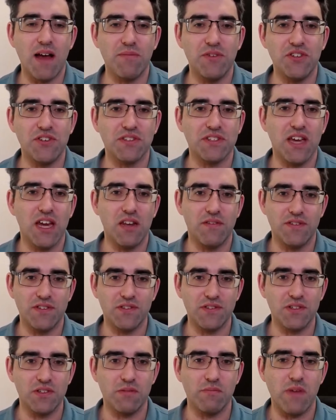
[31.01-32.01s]
and we just kind of
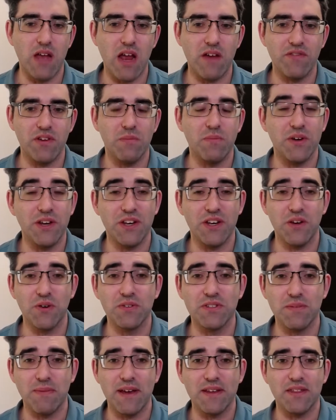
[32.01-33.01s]
assume everybody
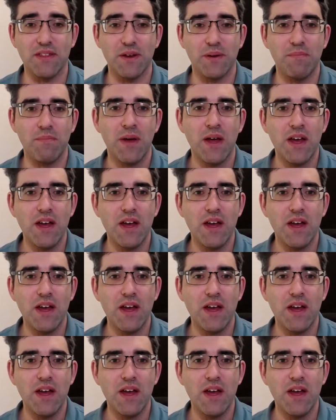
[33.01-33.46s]
knows about them.